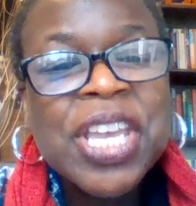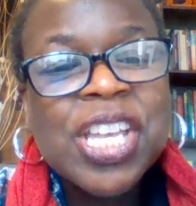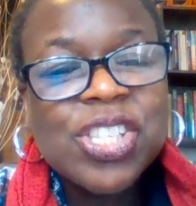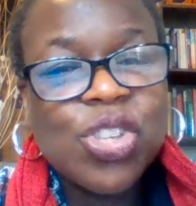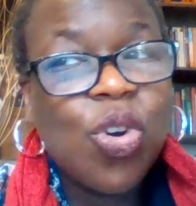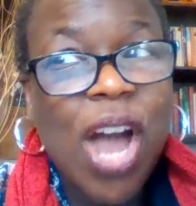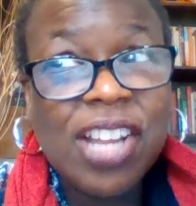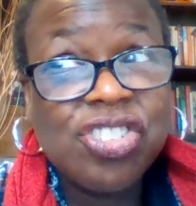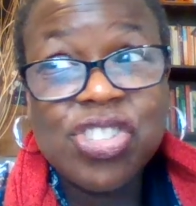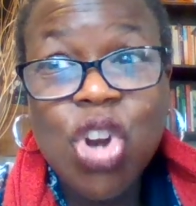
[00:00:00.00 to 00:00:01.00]
So I
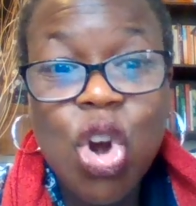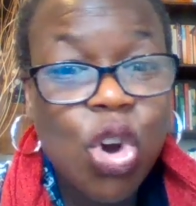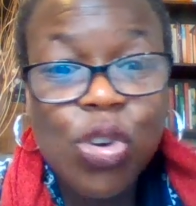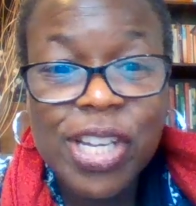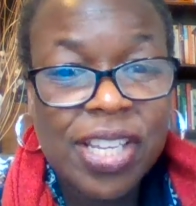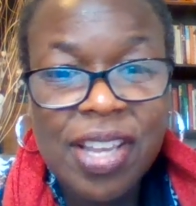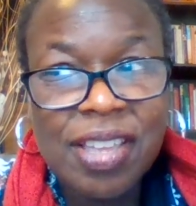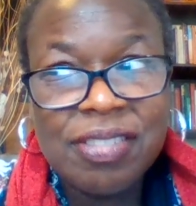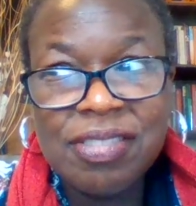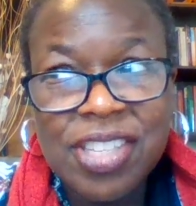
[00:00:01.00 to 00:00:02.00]
just hurried
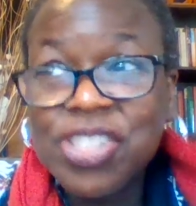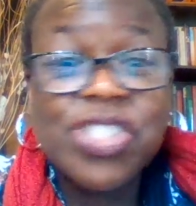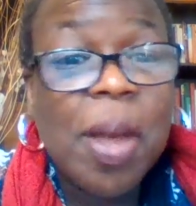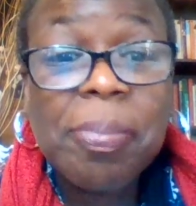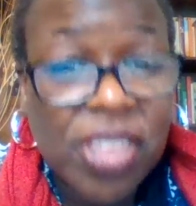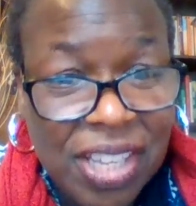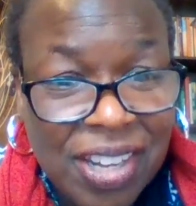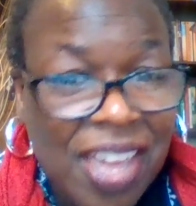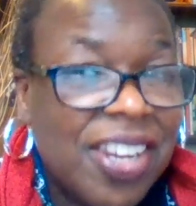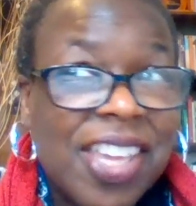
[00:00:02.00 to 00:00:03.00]
and did something,
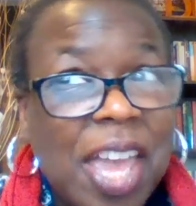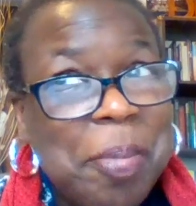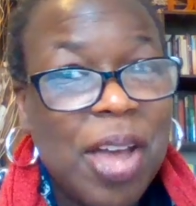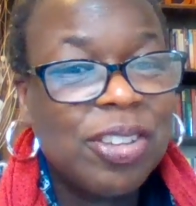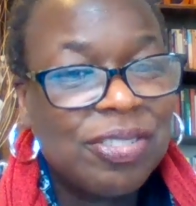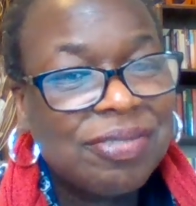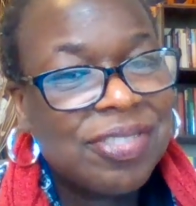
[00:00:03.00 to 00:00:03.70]
and it came out